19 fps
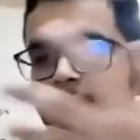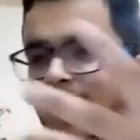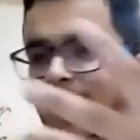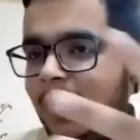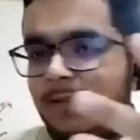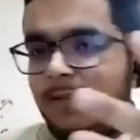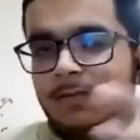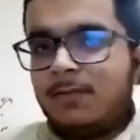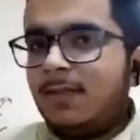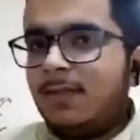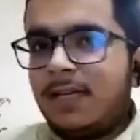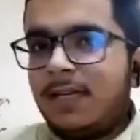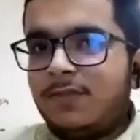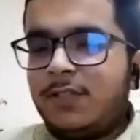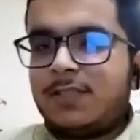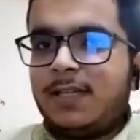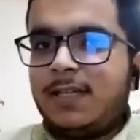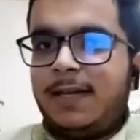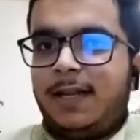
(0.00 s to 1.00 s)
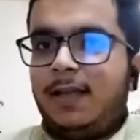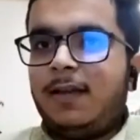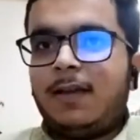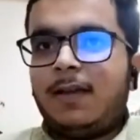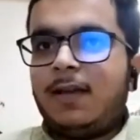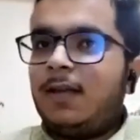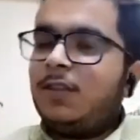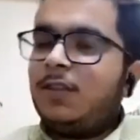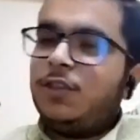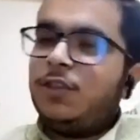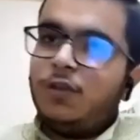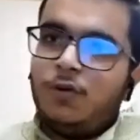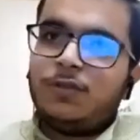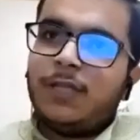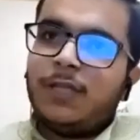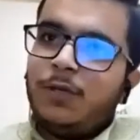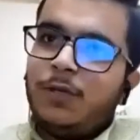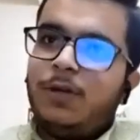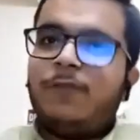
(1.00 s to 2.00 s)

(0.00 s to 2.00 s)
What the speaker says: Again, diversity. Though the